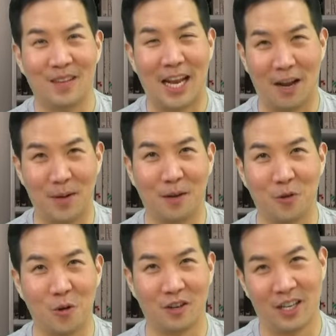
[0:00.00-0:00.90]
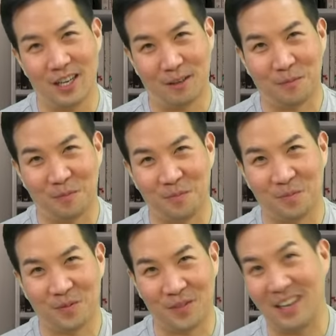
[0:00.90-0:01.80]
And I've been here for over a year,
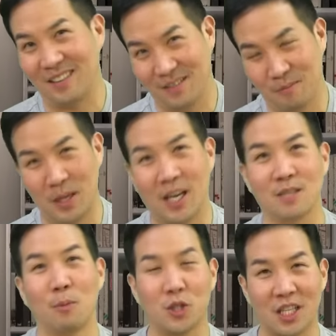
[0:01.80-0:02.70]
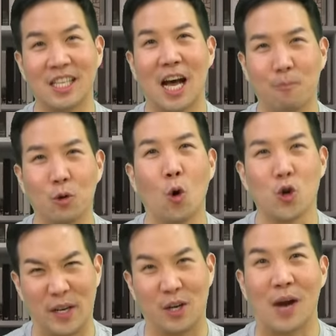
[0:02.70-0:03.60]
right? Because most of the time we're
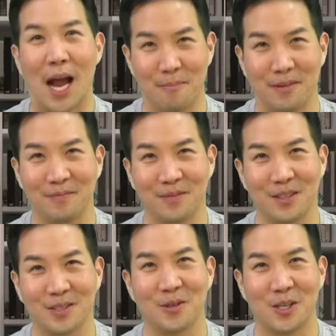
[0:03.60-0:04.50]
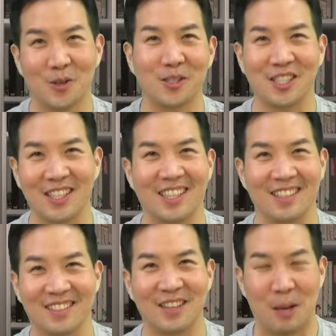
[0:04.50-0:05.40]
ordering Grab. So there's no such thing
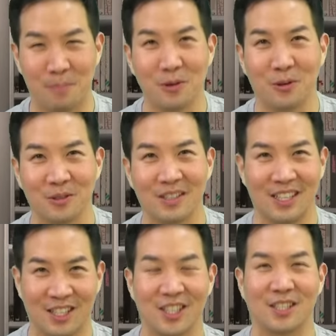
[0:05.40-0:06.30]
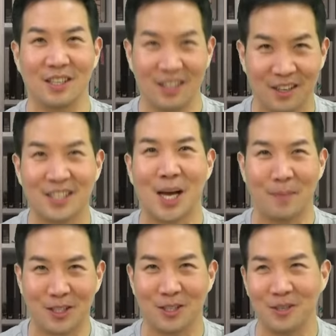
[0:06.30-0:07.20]
as like bungkus. It's
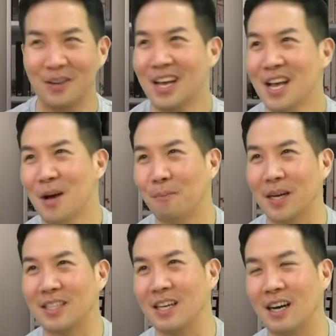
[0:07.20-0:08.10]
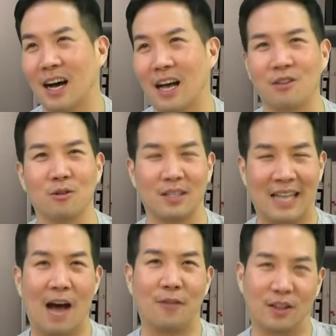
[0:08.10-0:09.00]
coming to you. But, you know,
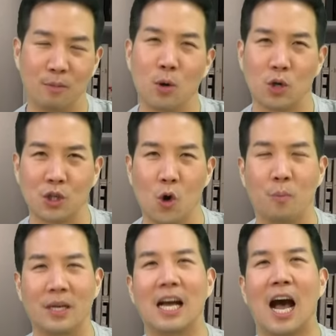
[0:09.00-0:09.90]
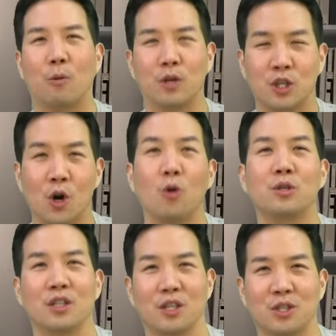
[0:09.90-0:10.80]
now that the borders are opening, I would go
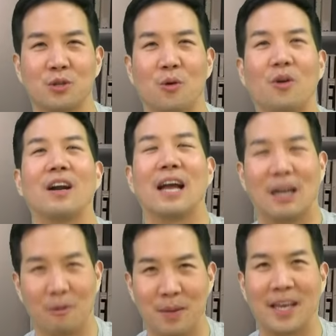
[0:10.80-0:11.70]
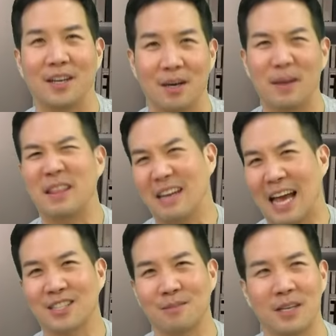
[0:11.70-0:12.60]
to the store and I would pick it up and they'd
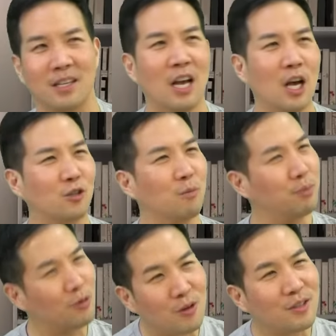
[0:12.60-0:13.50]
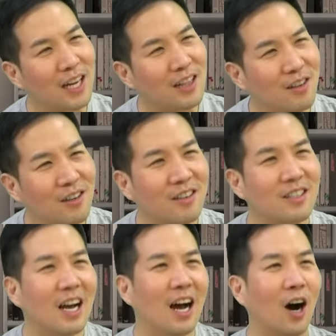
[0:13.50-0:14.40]
ask me. So bungkus I learned.
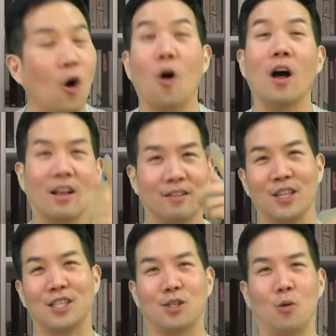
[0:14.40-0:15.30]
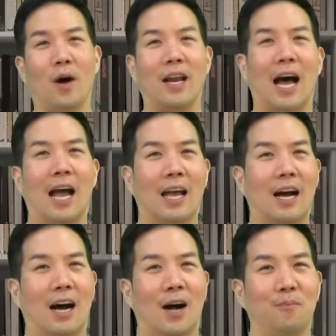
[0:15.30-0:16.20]
Oh, this is the one
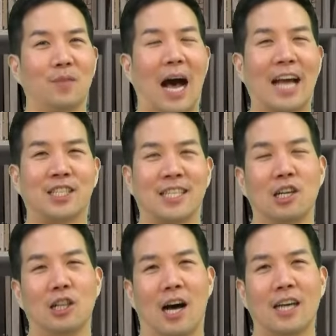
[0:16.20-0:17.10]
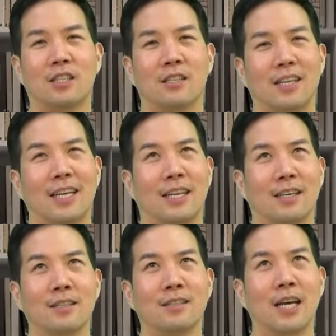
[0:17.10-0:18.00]
I see a lot. It
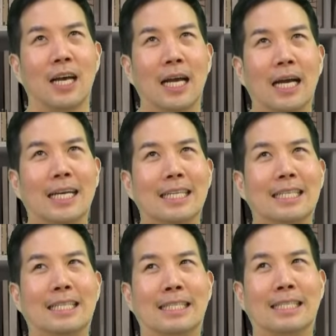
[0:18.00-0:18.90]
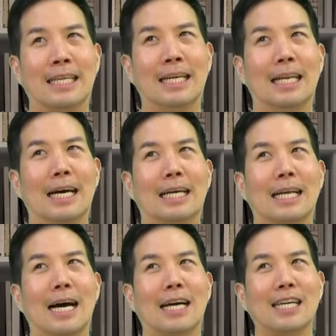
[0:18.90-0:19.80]
is
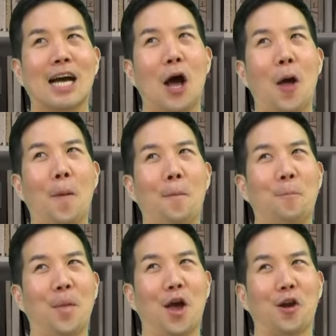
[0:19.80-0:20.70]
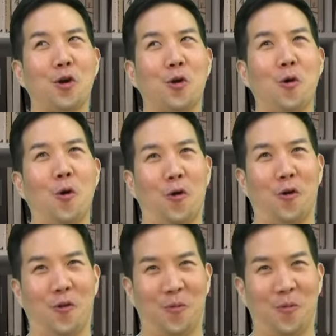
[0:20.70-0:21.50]
dilarang merokok.